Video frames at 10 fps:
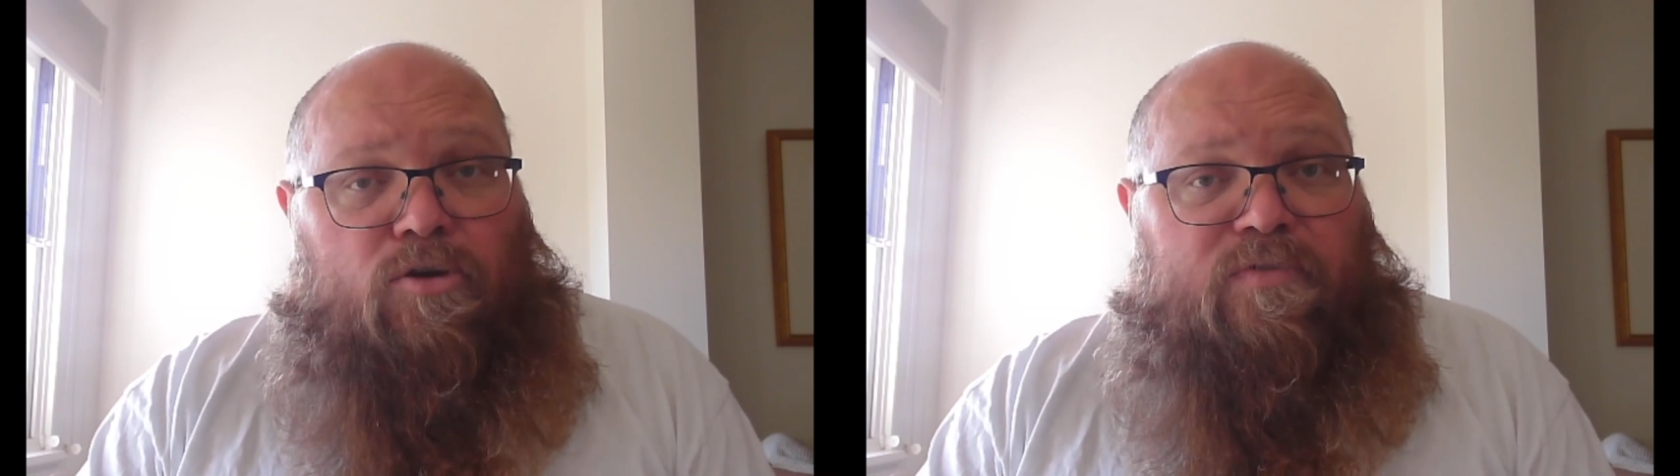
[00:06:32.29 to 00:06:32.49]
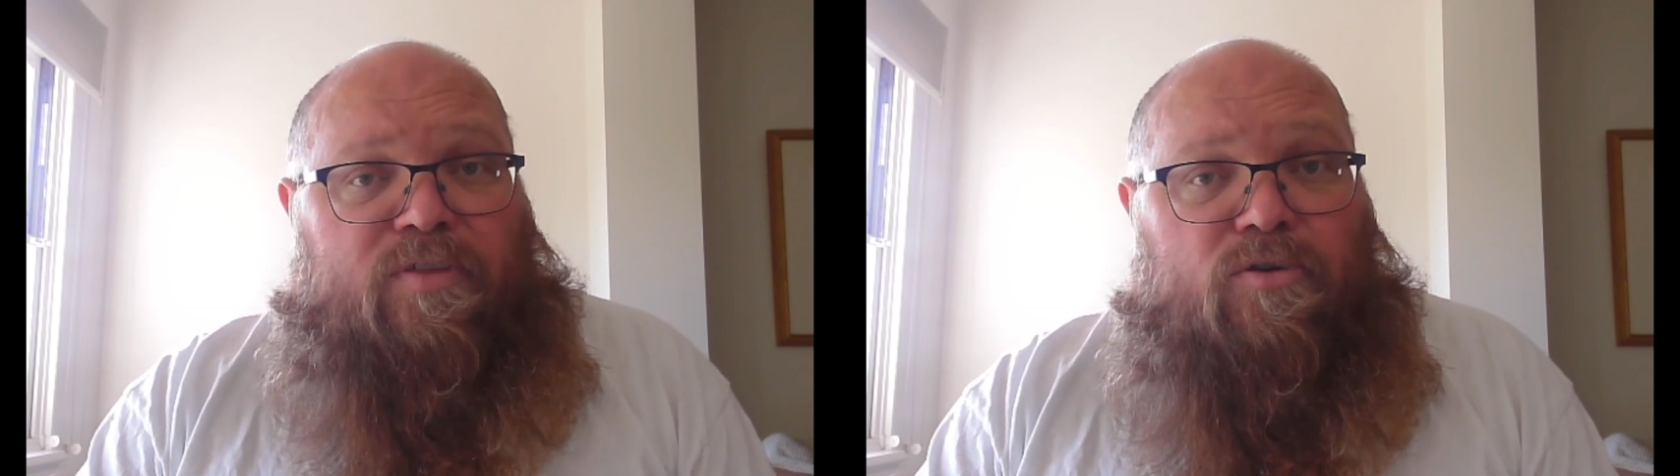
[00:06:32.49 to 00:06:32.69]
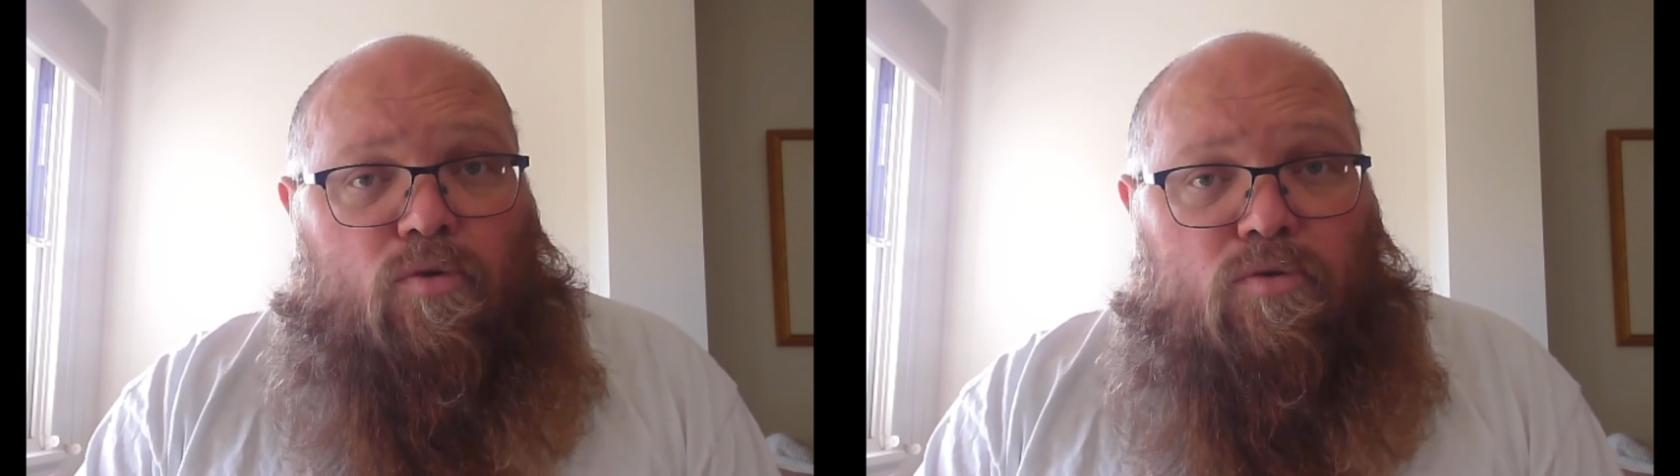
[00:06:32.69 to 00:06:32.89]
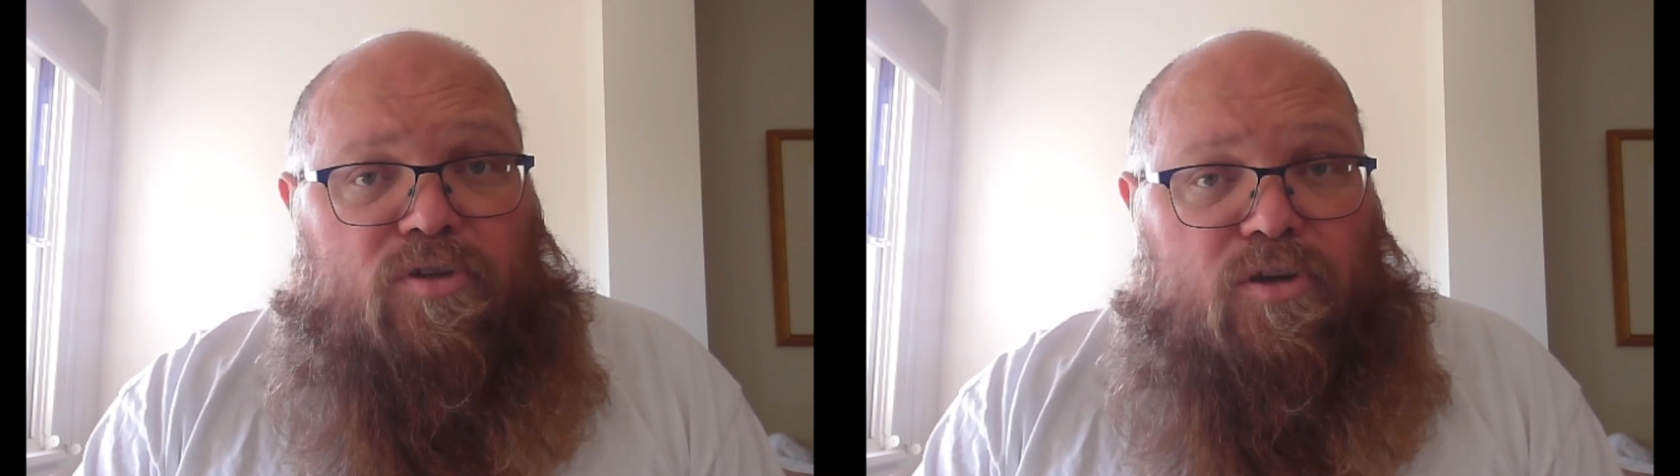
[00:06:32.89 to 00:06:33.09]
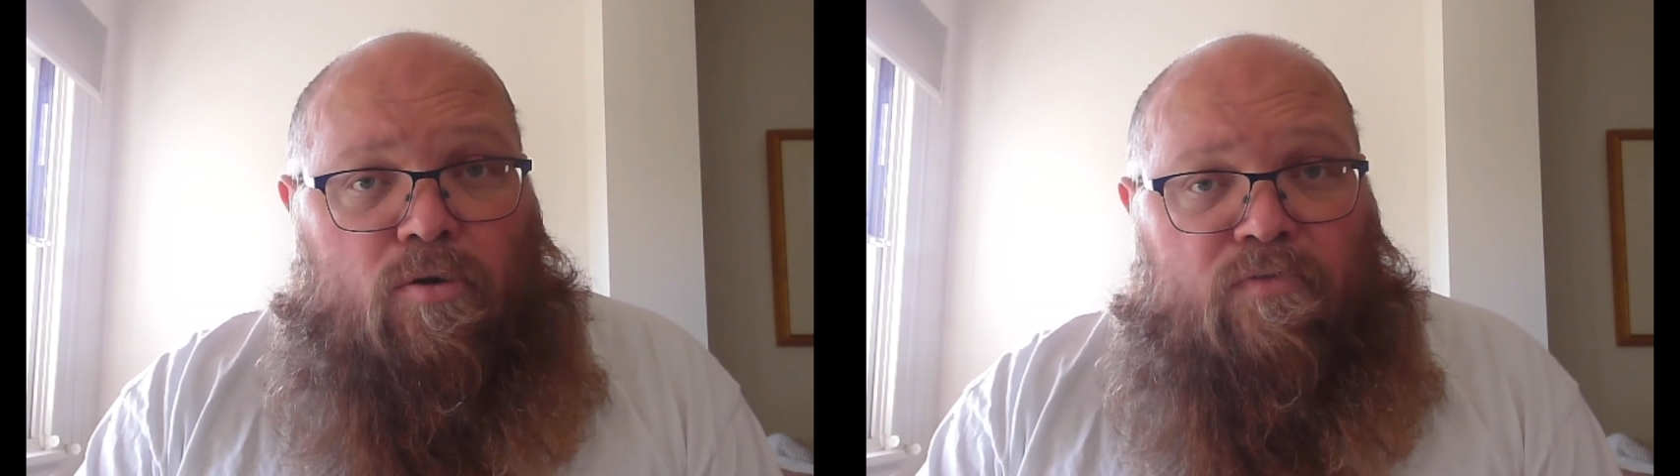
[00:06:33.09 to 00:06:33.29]
over the
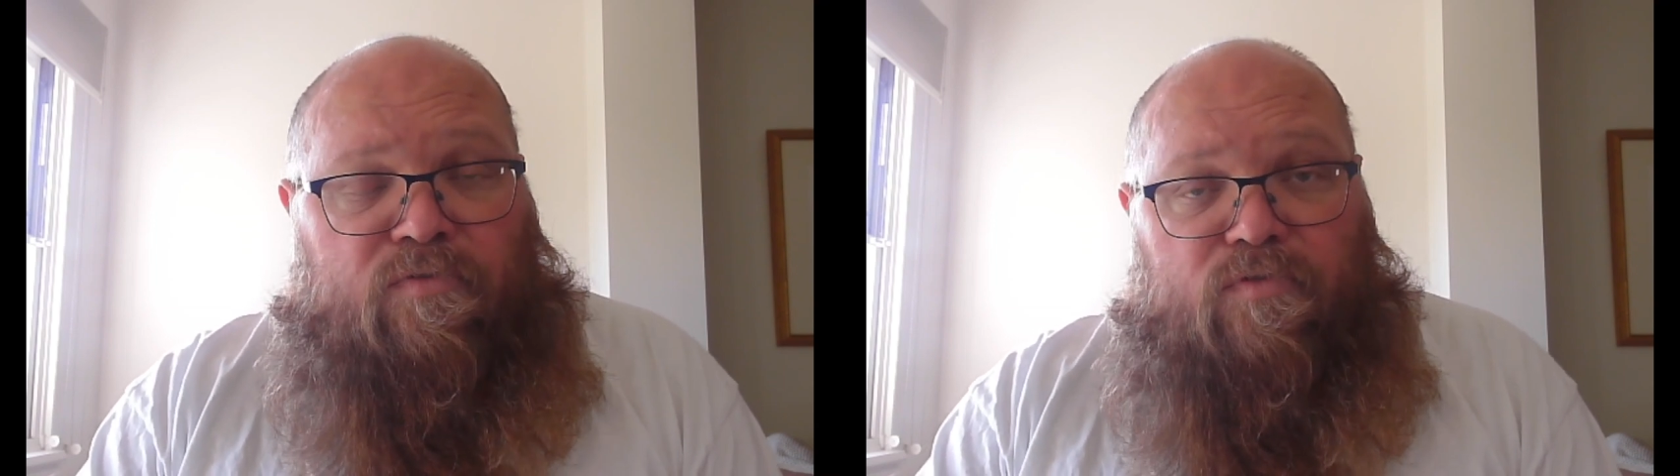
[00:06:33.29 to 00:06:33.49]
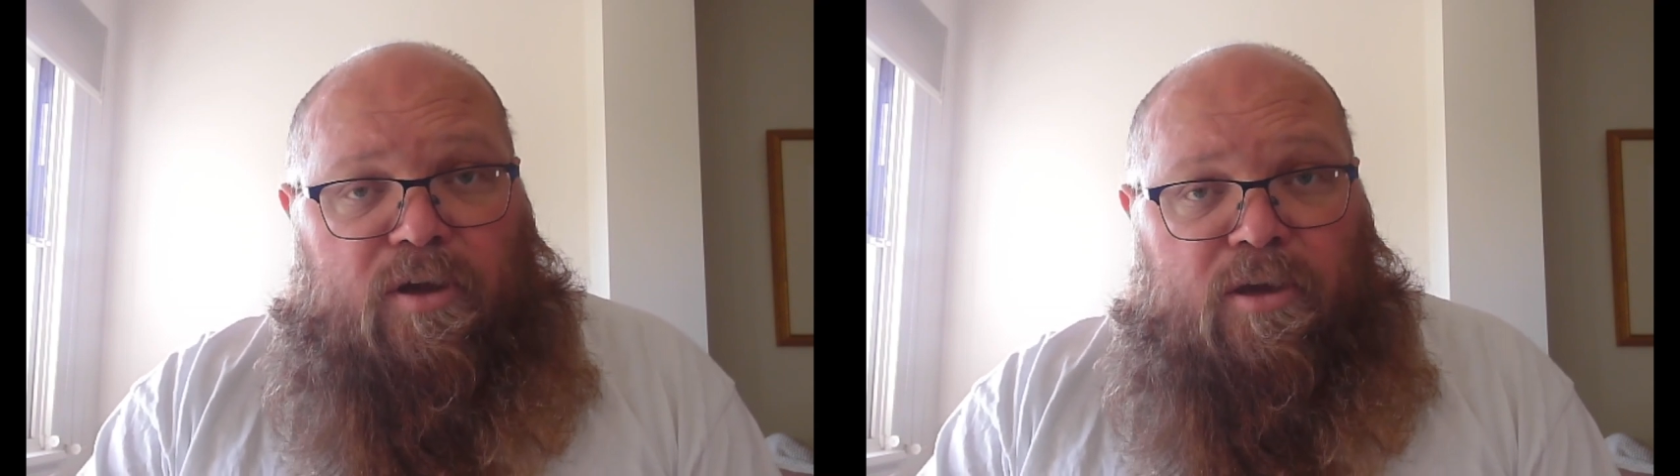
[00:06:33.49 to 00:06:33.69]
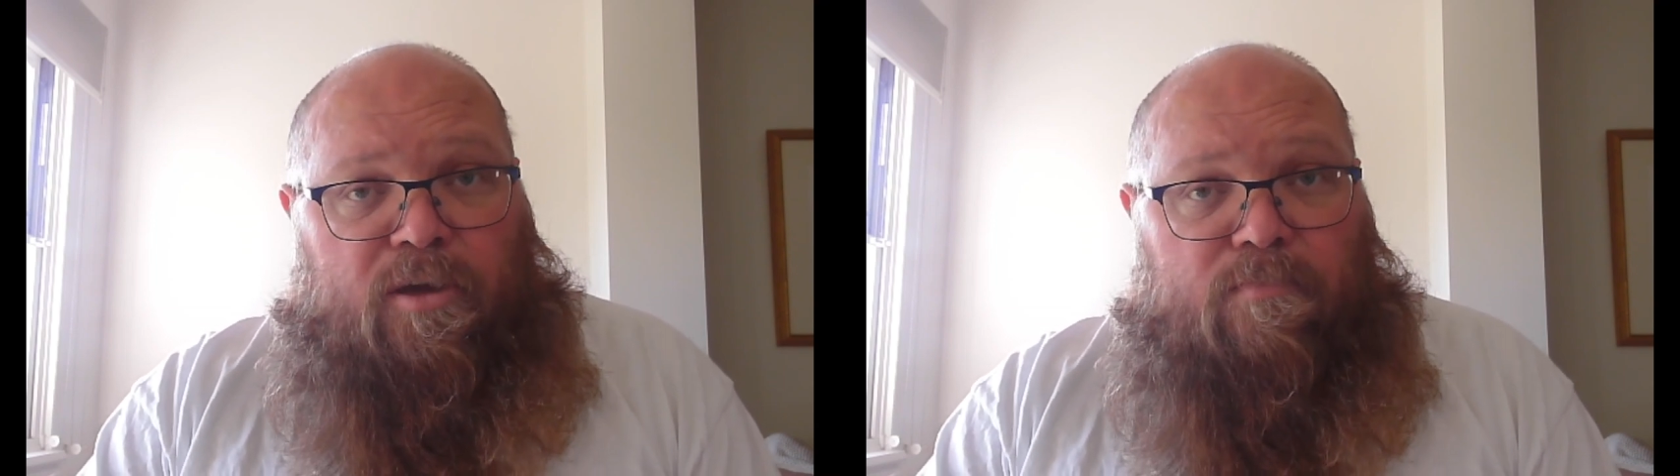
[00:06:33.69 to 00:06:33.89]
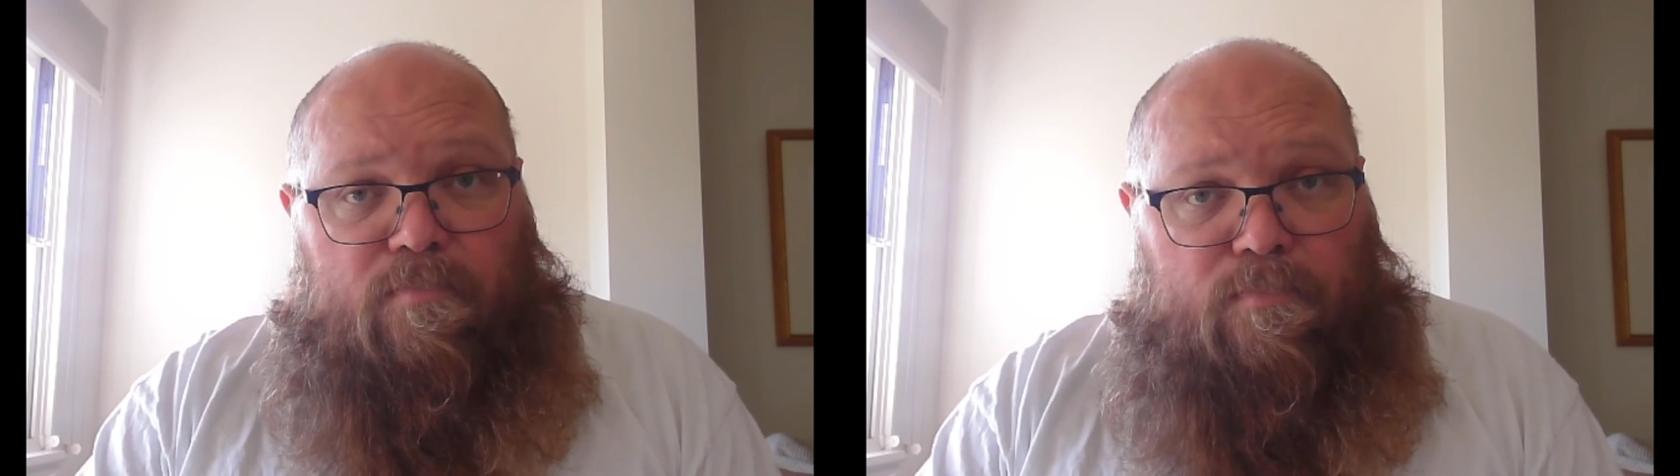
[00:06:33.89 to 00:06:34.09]
course of a